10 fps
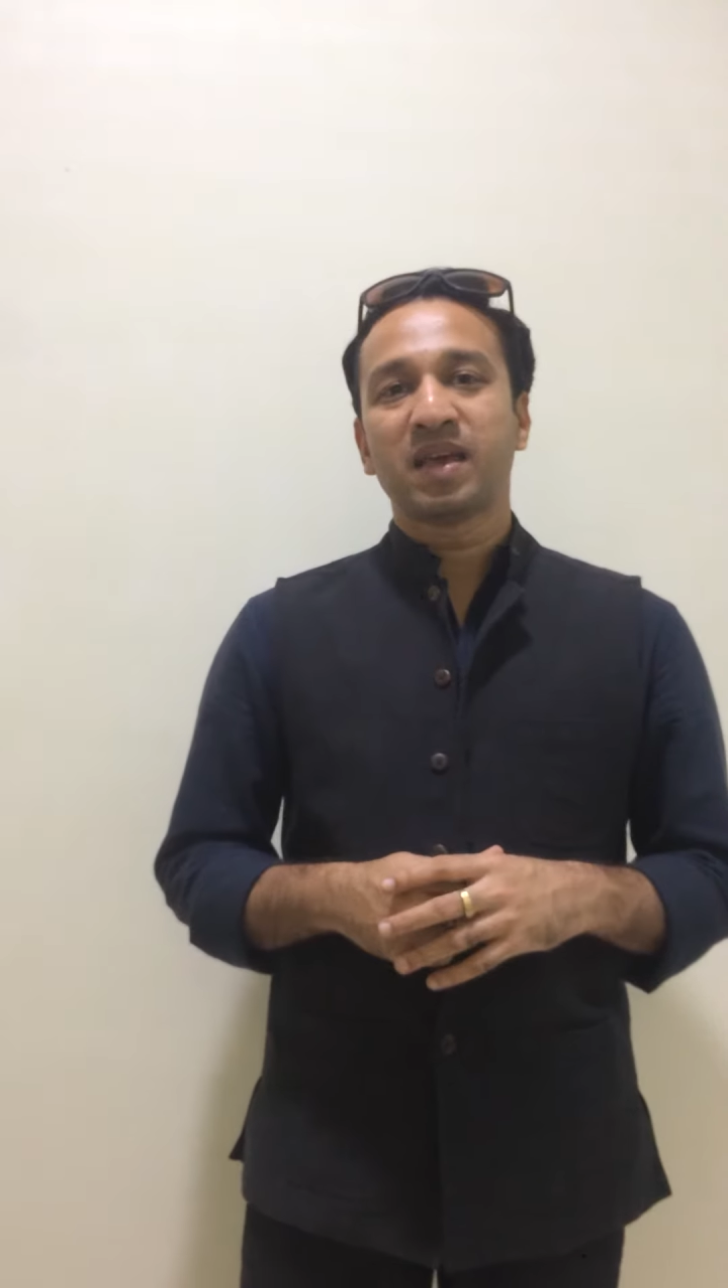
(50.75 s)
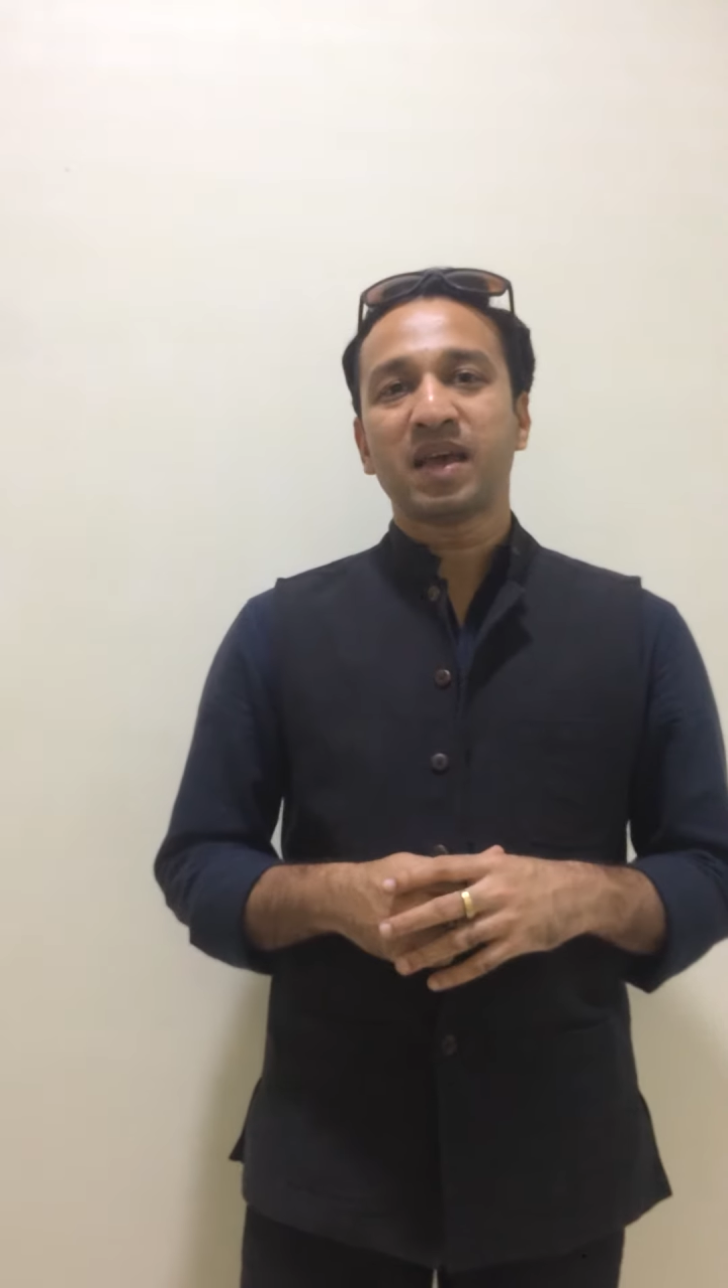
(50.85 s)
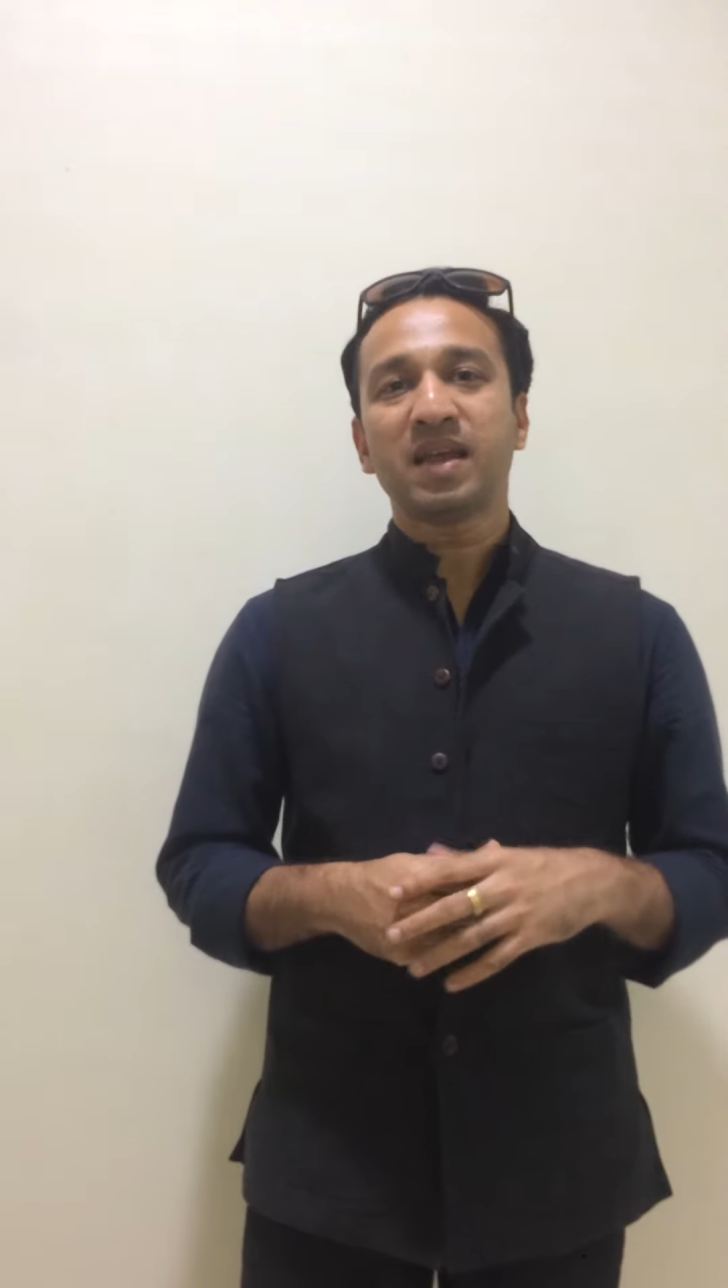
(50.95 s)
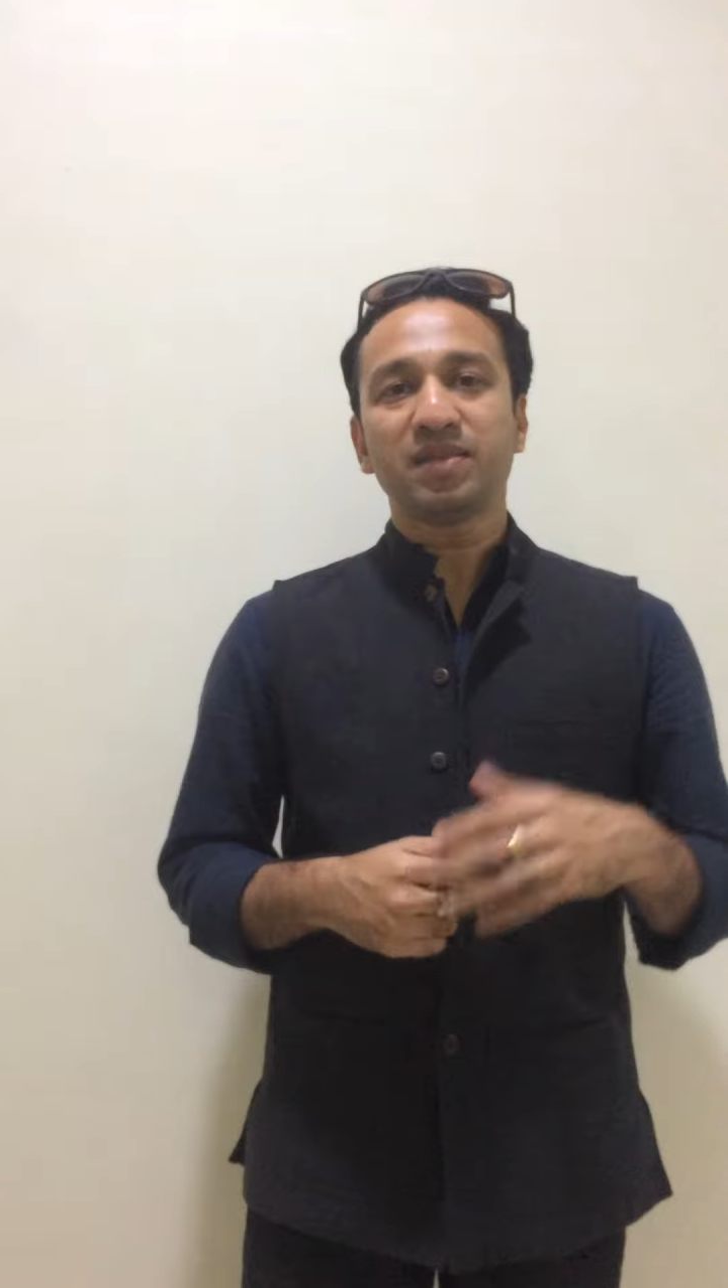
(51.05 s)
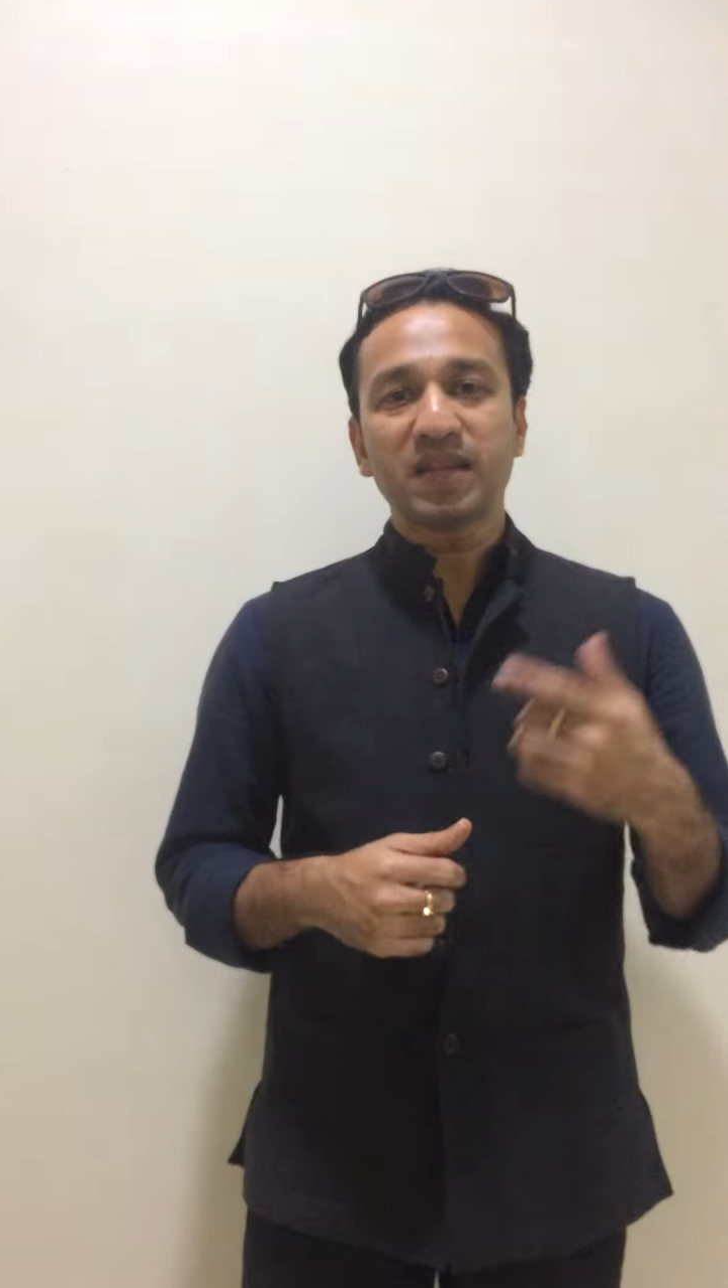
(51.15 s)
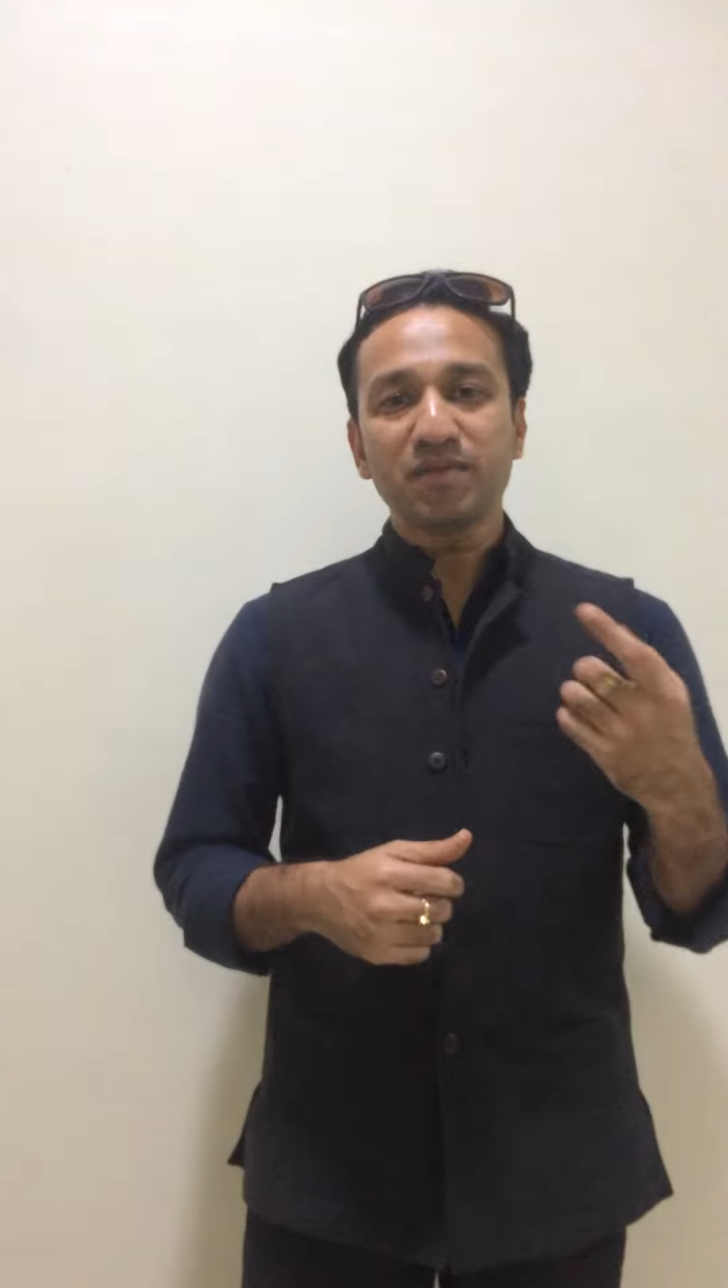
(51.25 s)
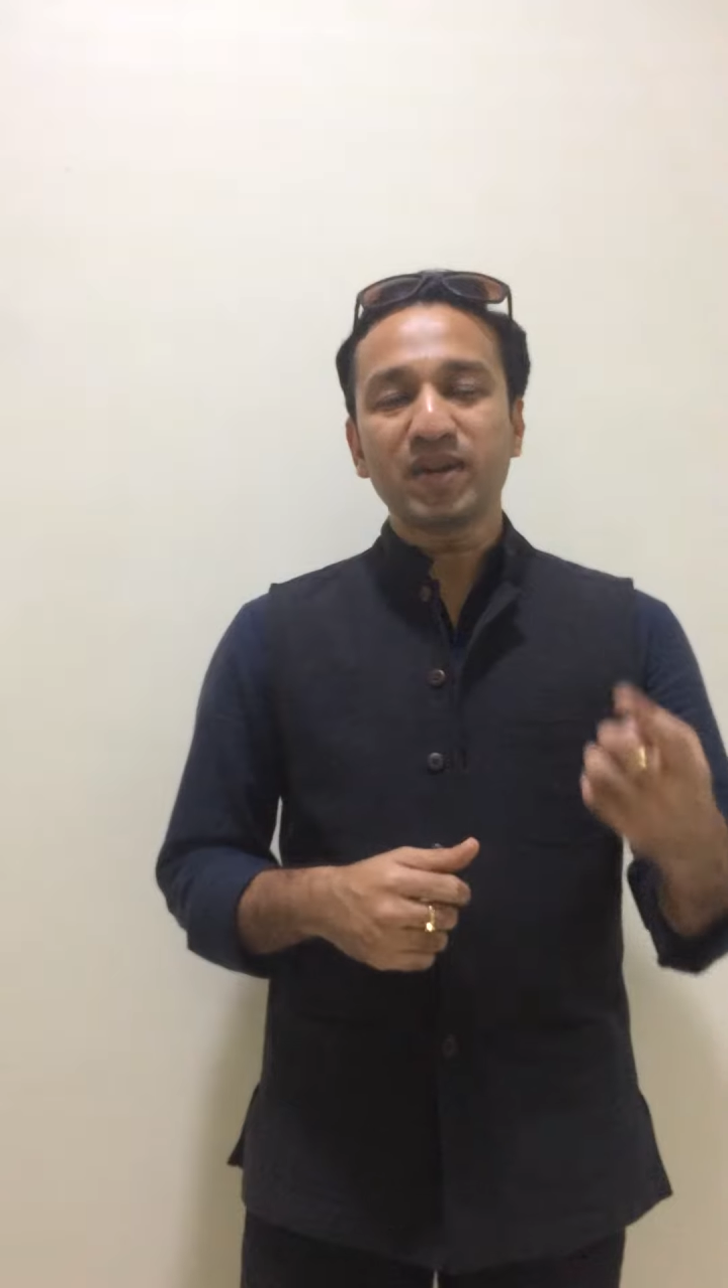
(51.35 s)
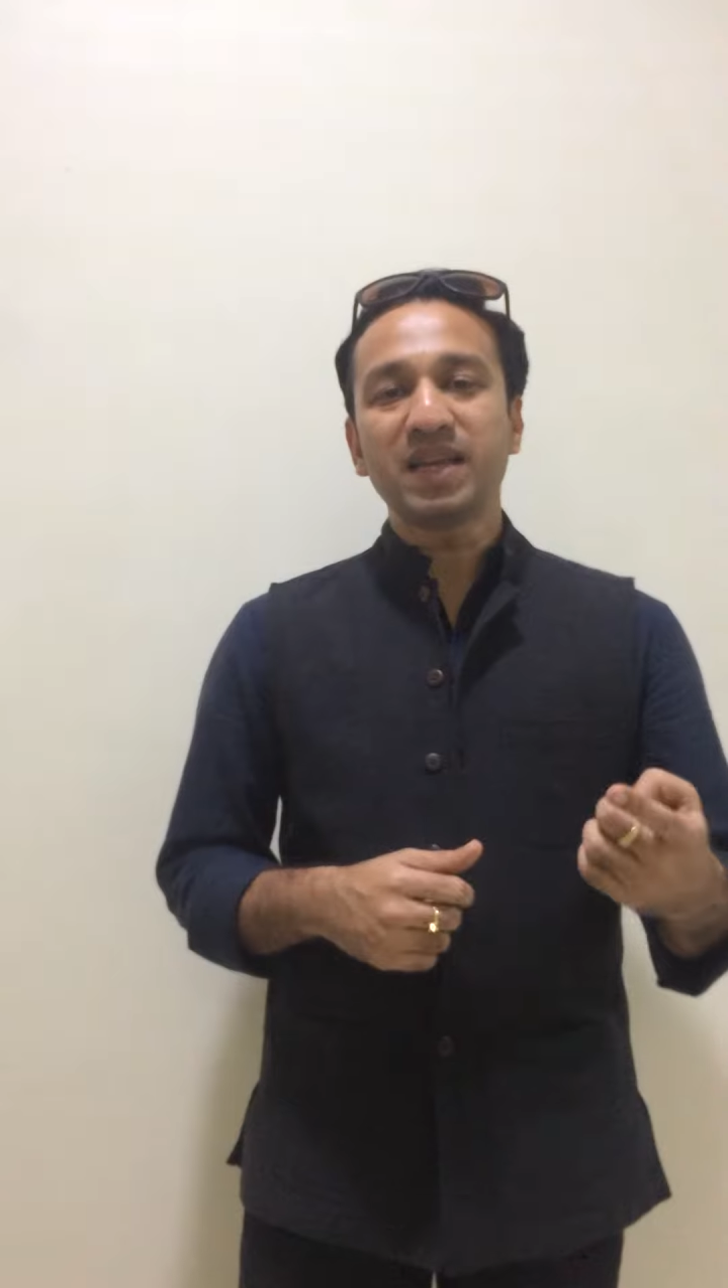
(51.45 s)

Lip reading: And I then